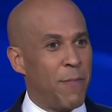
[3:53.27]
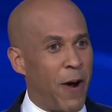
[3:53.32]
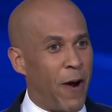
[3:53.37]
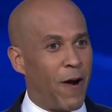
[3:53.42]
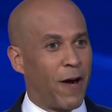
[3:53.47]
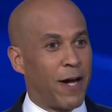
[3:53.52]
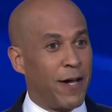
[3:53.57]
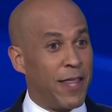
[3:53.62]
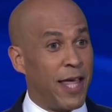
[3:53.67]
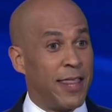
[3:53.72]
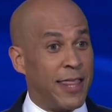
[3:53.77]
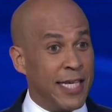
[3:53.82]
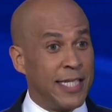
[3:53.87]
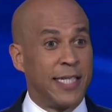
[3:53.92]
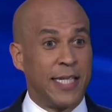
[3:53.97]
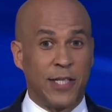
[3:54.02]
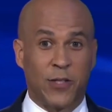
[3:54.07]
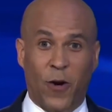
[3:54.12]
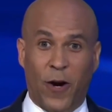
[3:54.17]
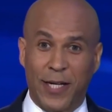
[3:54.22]
in America
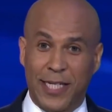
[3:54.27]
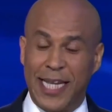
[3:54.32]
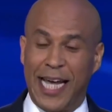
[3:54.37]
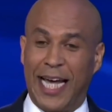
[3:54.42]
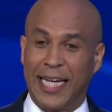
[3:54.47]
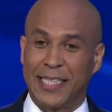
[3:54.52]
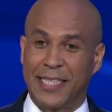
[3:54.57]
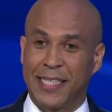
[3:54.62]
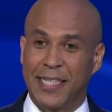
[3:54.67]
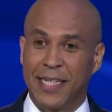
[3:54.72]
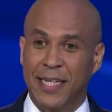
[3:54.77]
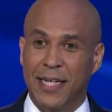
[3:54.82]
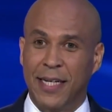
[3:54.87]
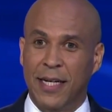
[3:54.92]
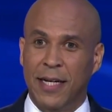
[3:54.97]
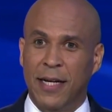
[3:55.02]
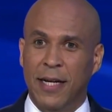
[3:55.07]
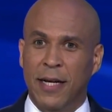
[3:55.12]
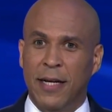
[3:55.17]
that this is our test.